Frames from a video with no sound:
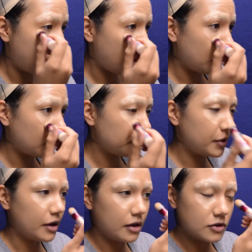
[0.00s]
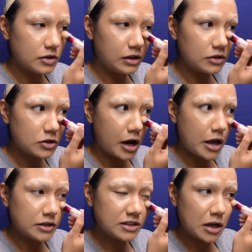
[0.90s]
I'm going to put little
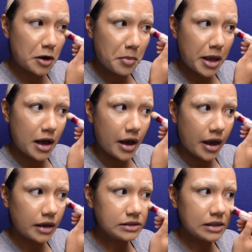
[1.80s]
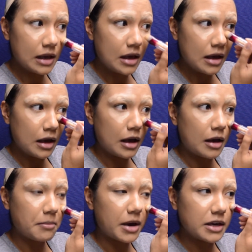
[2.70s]
triangles under my eyes.
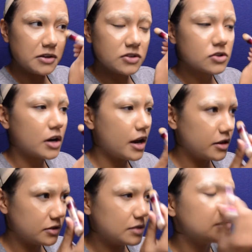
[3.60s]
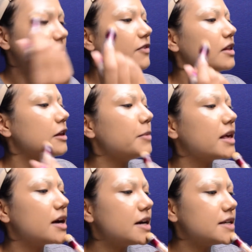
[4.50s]
I use triangles specifically
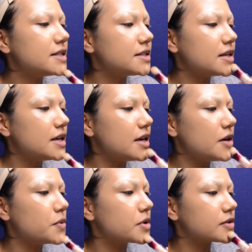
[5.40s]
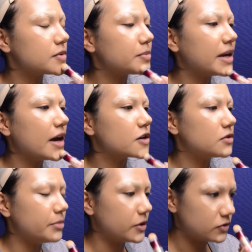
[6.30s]
because it works with my actual
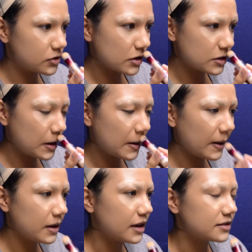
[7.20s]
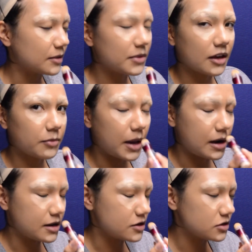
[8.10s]
bone structure. It's something I've paid
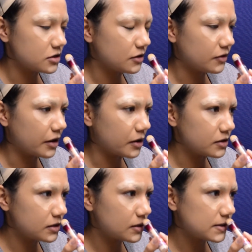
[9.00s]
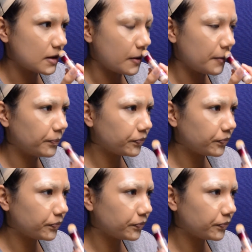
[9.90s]
attention to for years. So